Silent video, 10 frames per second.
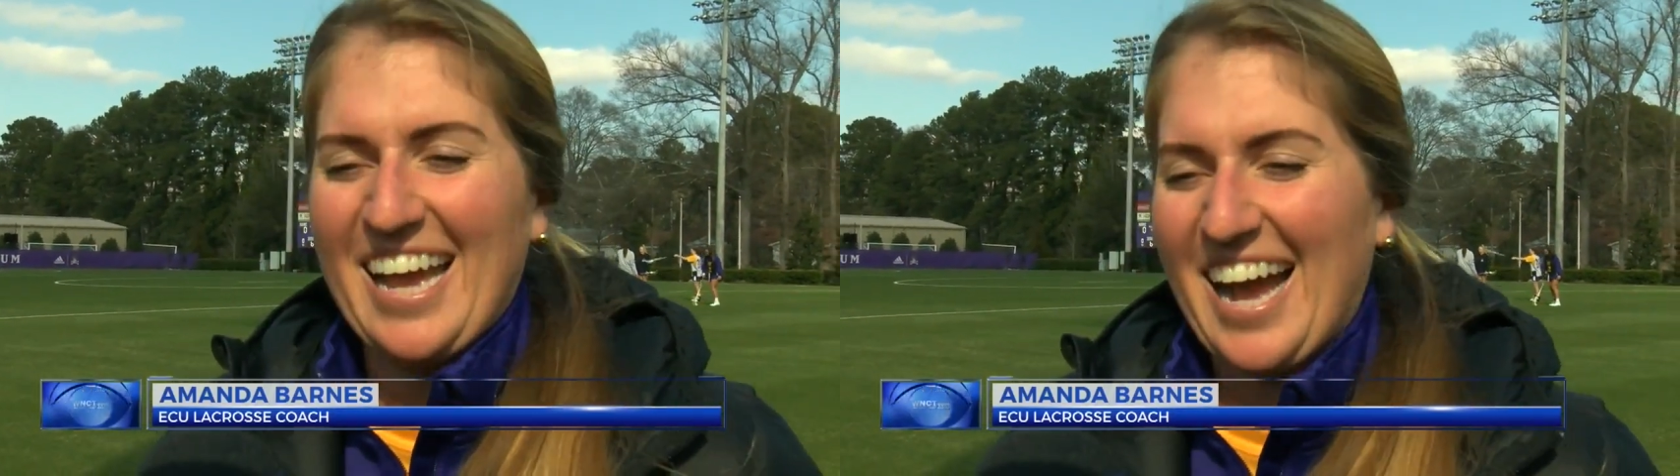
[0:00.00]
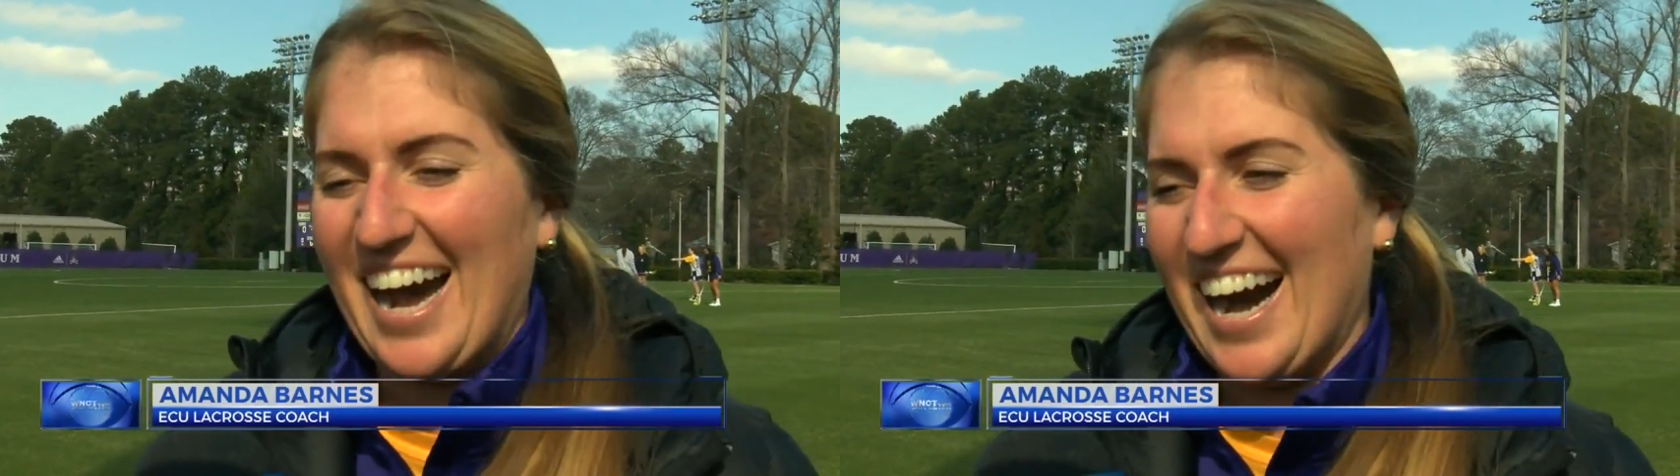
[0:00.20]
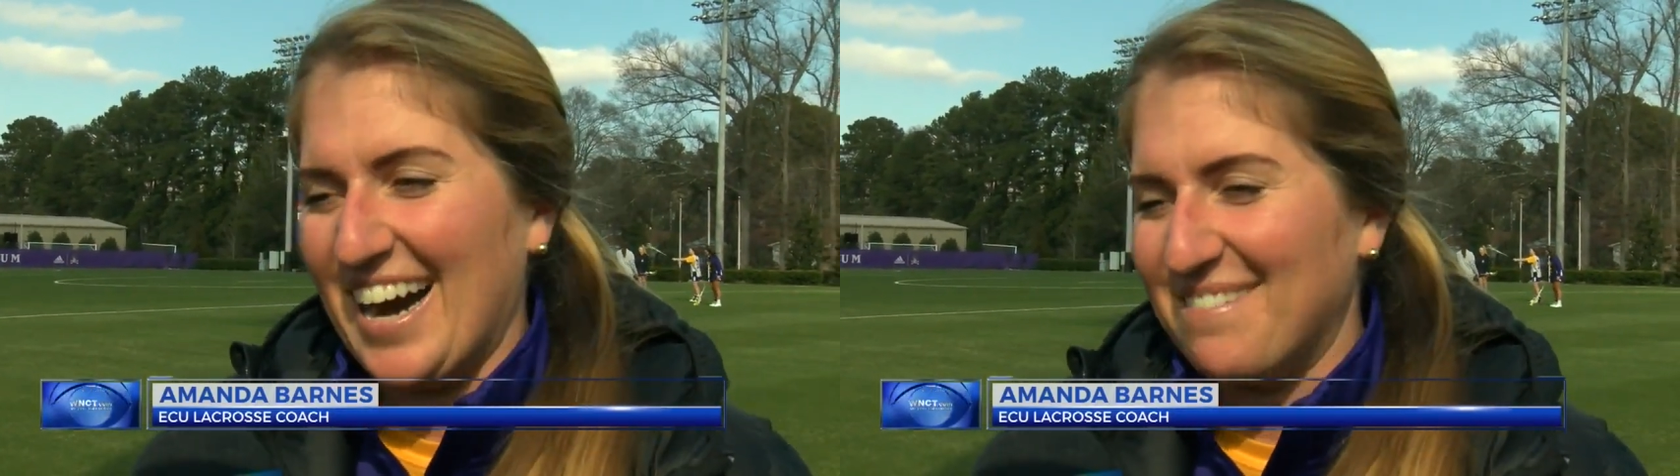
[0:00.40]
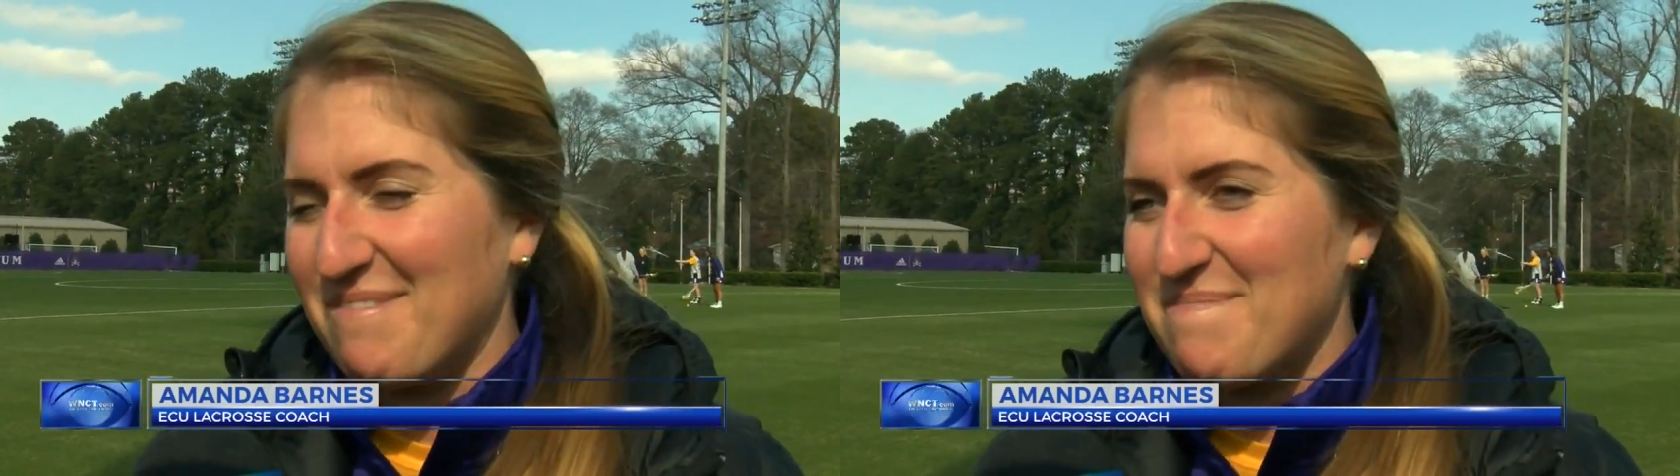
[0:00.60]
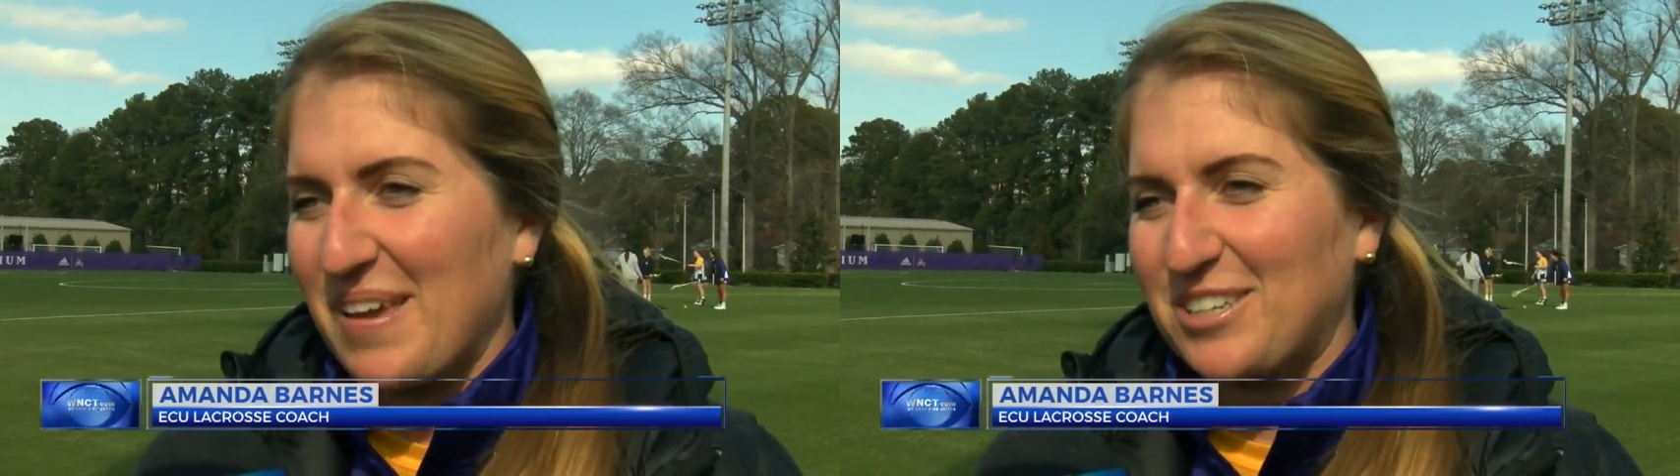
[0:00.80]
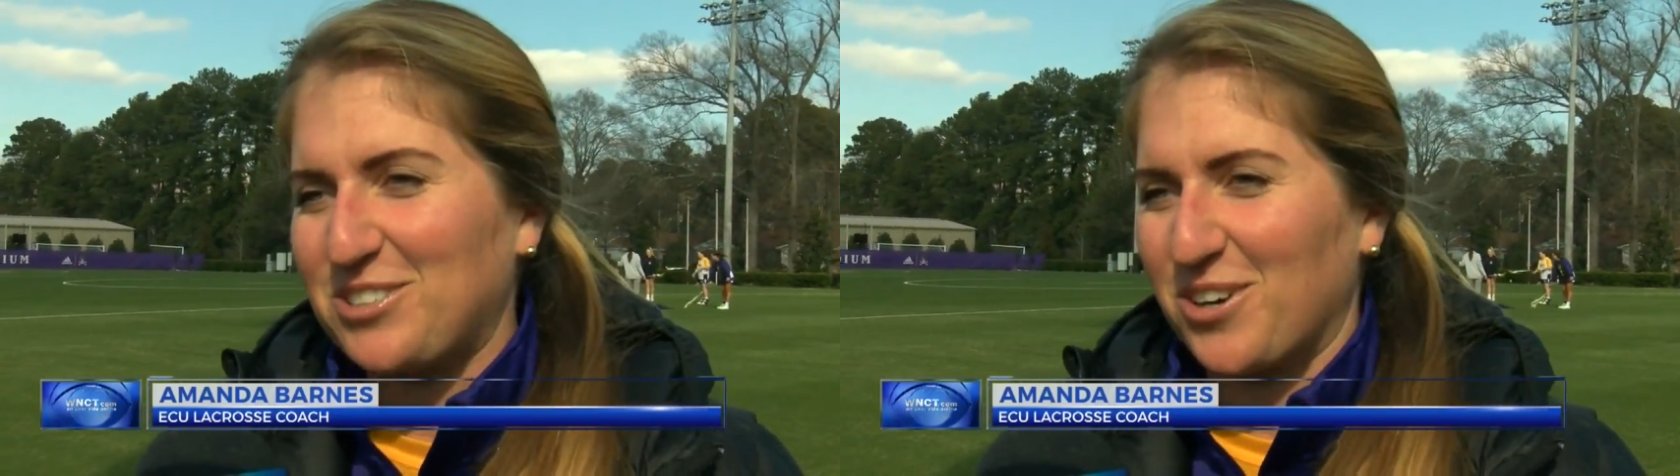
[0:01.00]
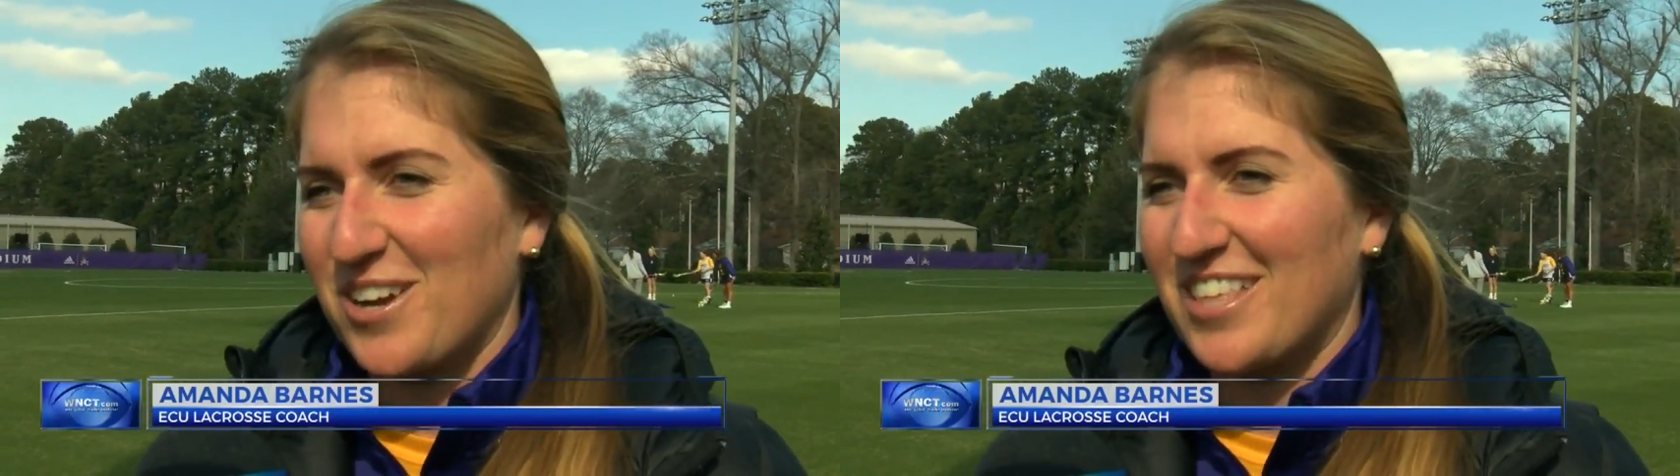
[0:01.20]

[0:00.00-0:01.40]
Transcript: um, and make sure